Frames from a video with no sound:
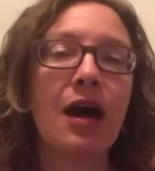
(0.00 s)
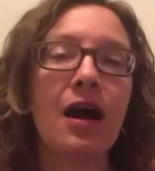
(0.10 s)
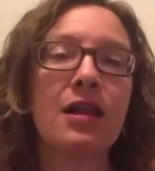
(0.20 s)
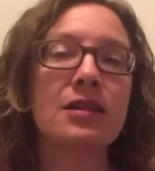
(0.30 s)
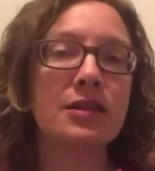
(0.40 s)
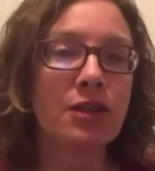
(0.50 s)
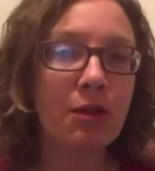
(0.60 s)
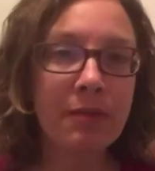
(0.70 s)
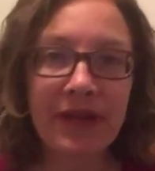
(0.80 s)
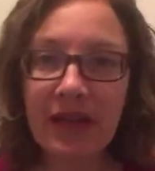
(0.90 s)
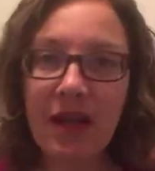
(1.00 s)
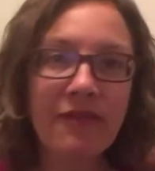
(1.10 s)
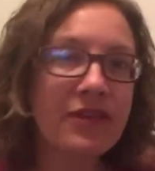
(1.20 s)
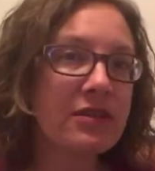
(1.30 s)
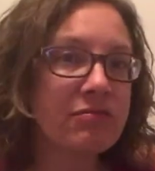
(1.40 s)
a little bit
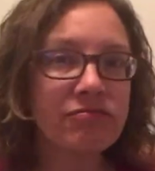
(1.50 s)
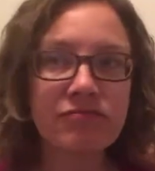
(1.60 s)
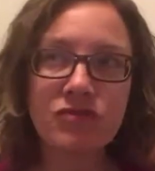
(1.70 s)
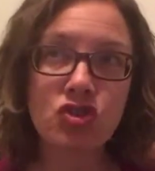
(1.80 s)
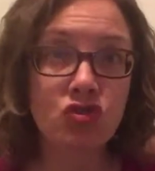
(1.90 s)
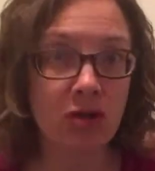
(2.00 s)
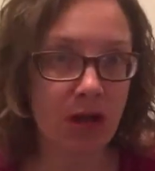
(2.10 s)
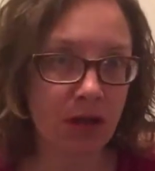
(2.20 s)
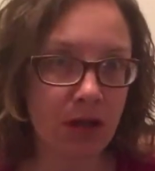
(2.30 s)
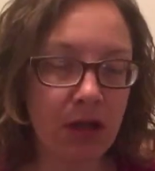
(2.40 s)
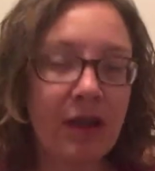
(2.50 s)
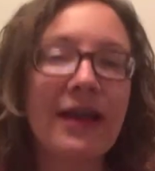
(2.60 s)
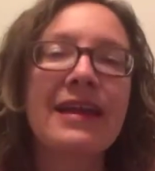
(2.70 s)
of a struggle